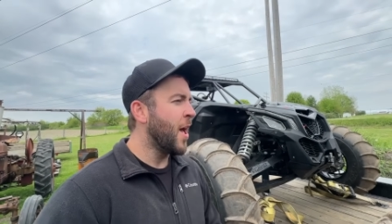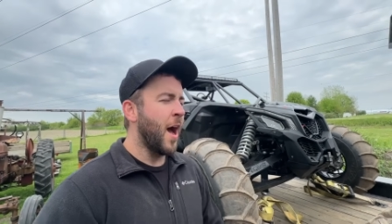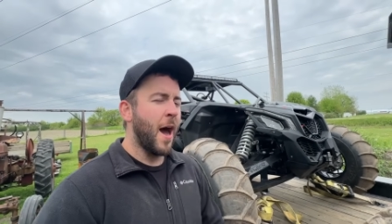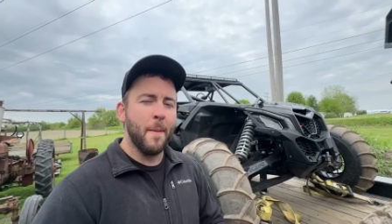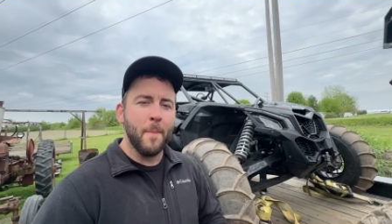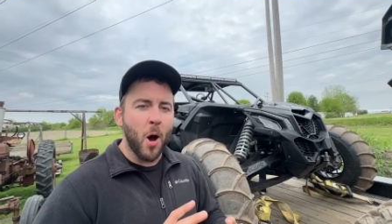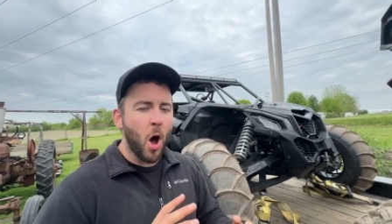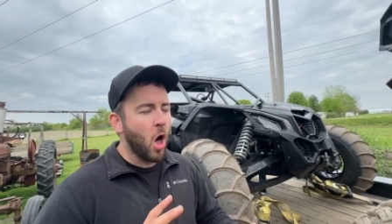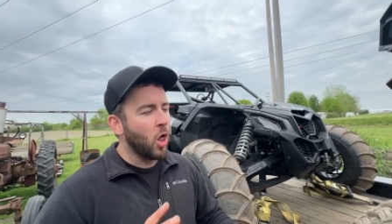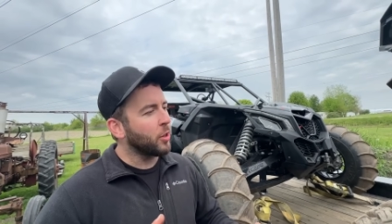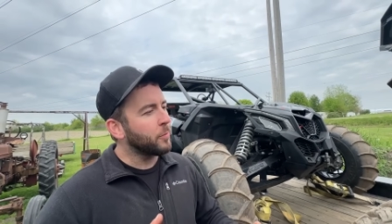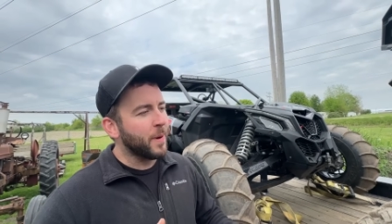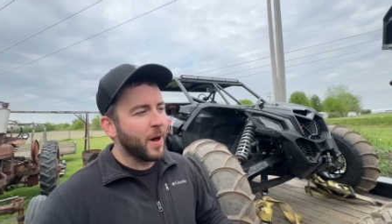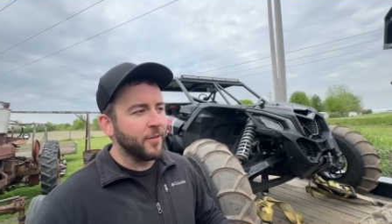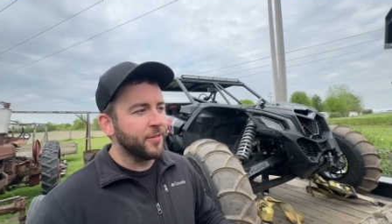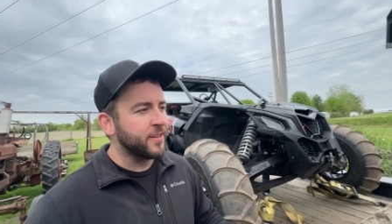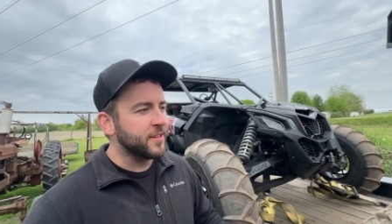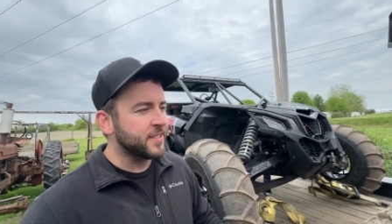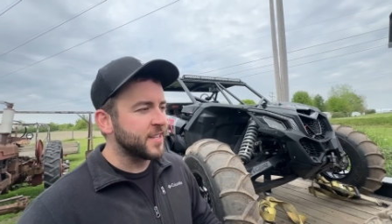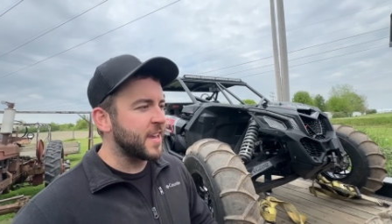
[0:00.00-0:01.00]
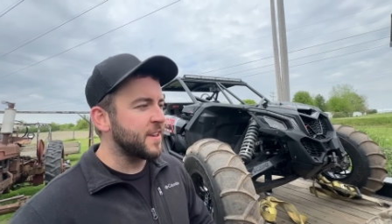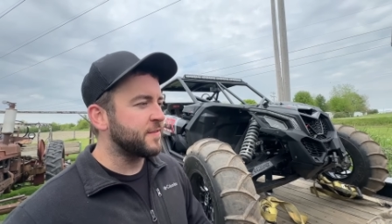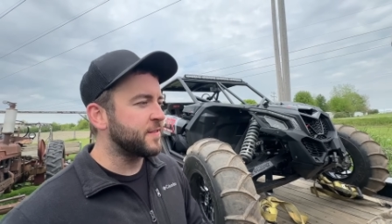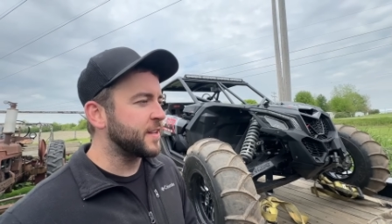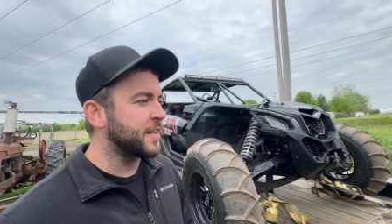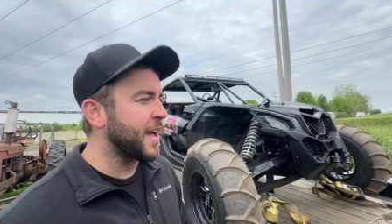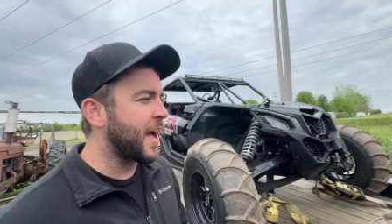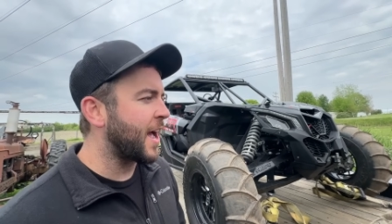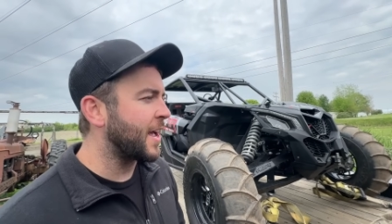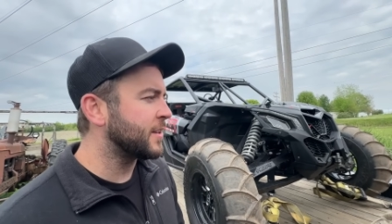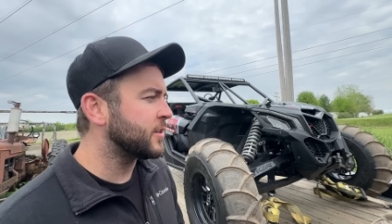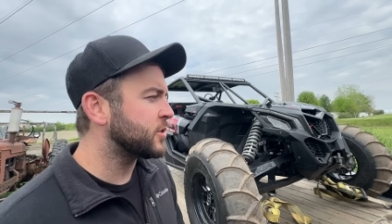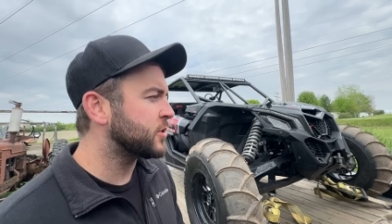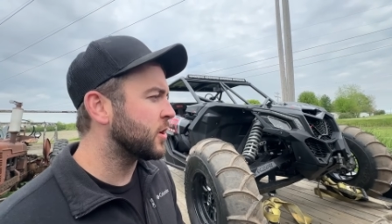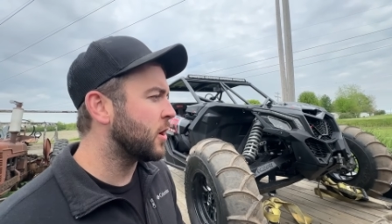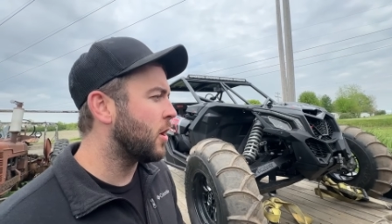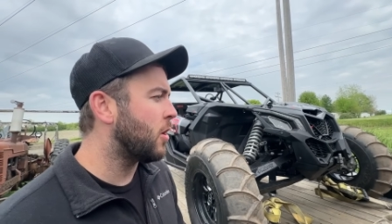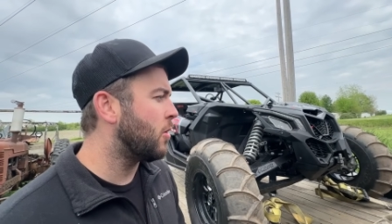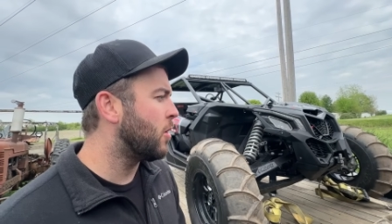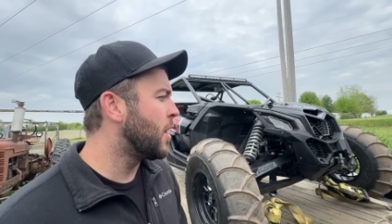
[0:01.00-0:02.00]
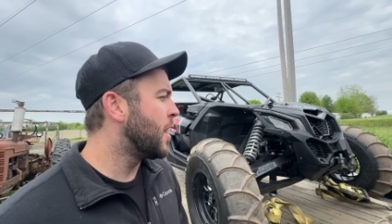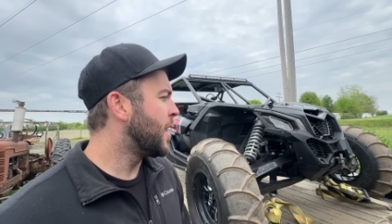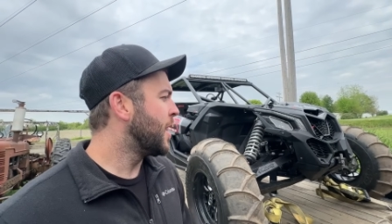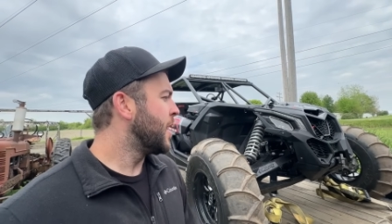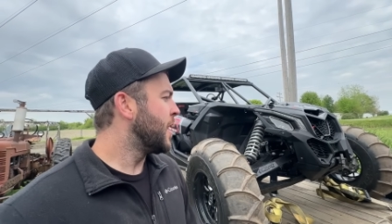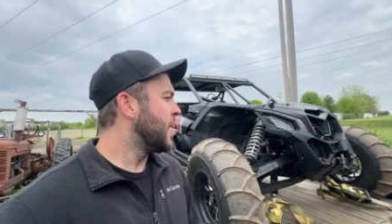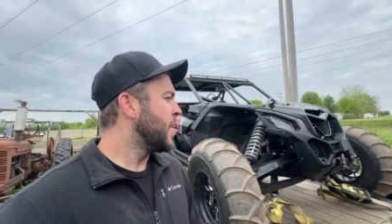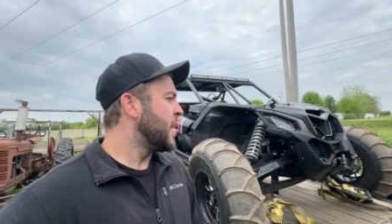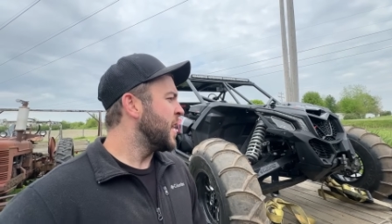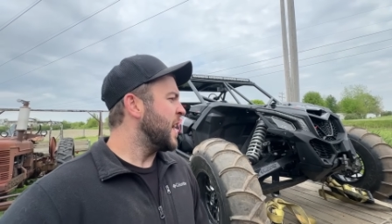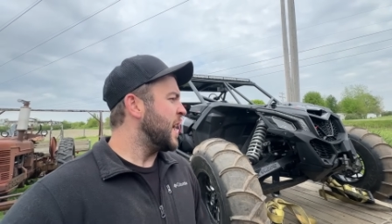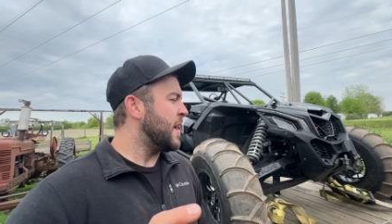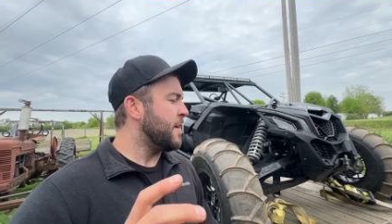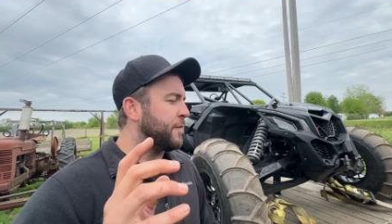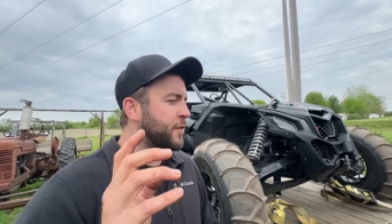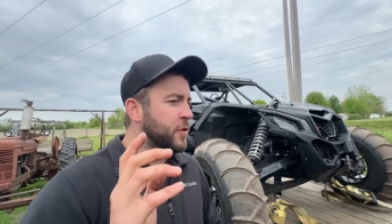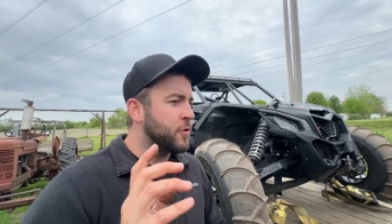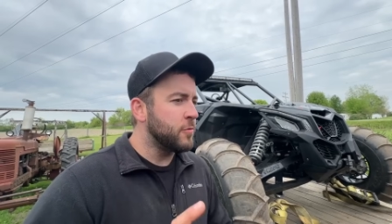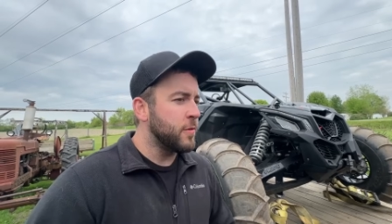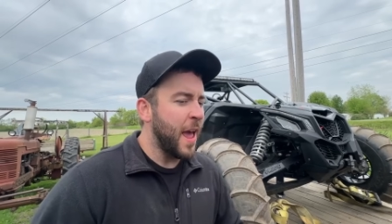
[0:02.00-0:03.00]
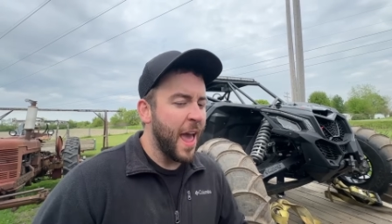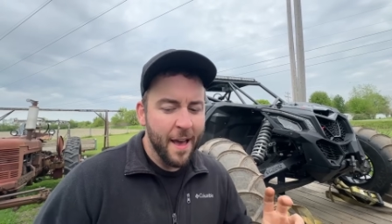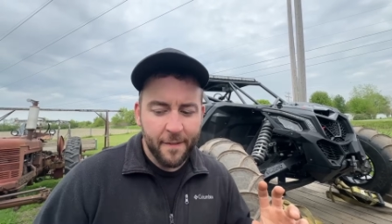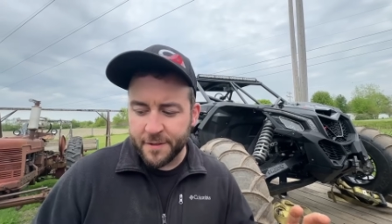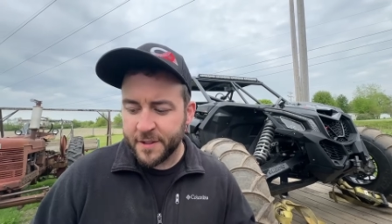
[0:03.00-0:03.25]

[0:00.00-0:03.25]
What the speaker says: I'm all about the safety, guys. So, if you have